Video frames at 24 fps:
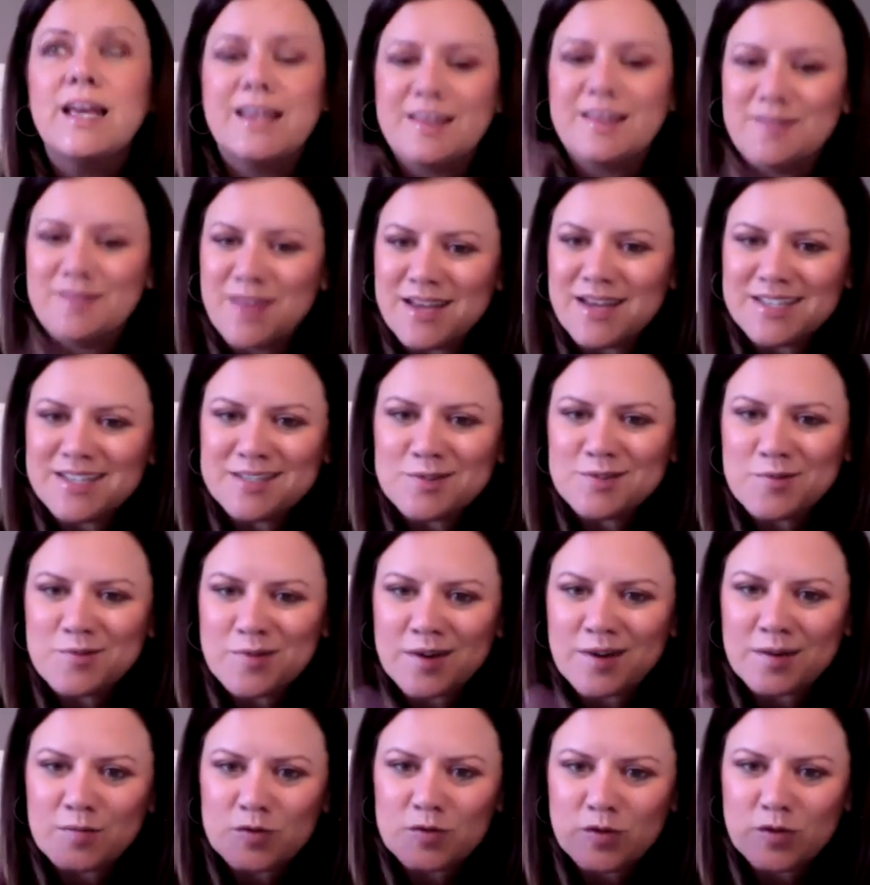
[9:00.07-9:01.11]
If that doesn't
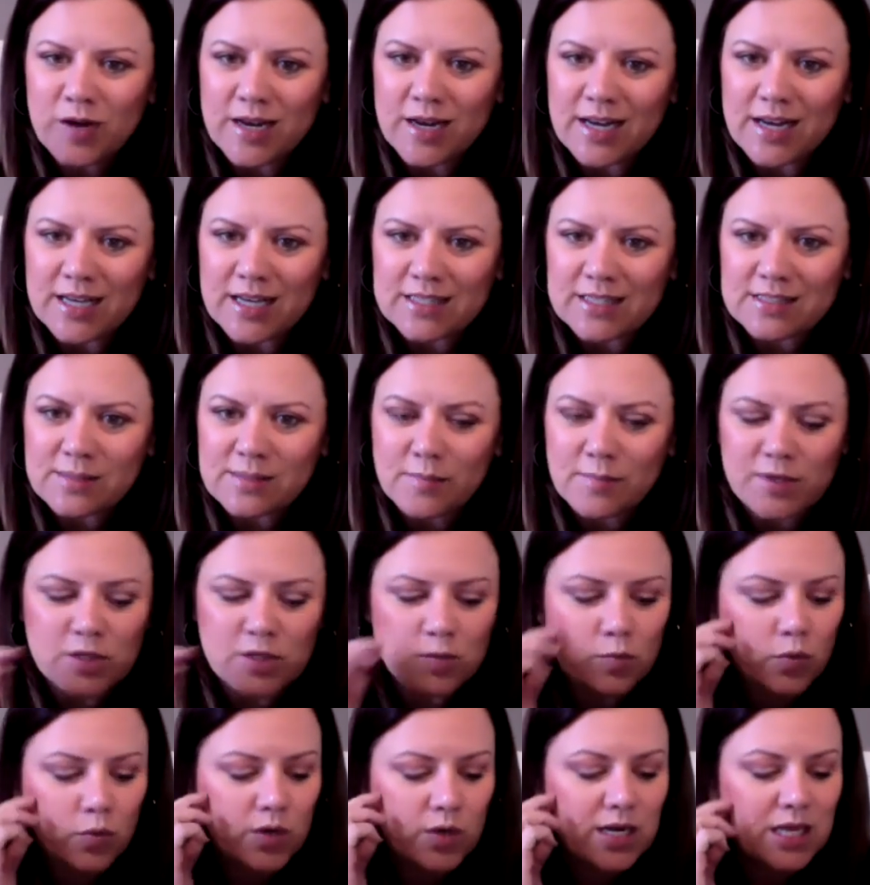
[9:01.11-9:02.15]
work, try an
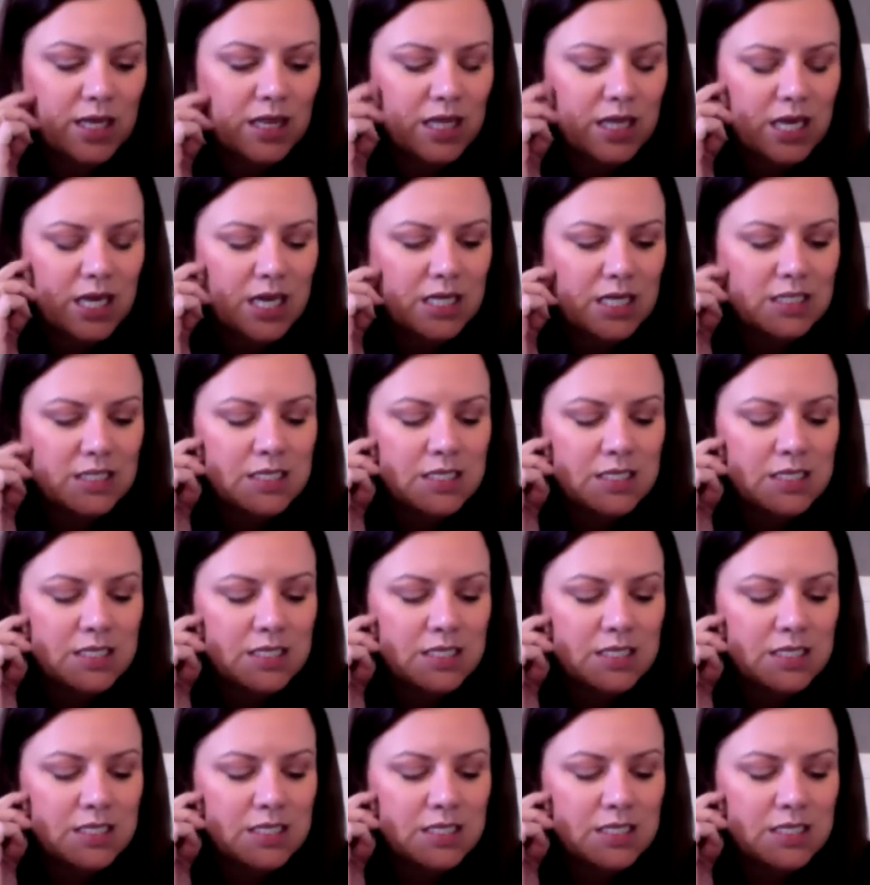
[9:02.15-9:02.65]
exclamation point at the end.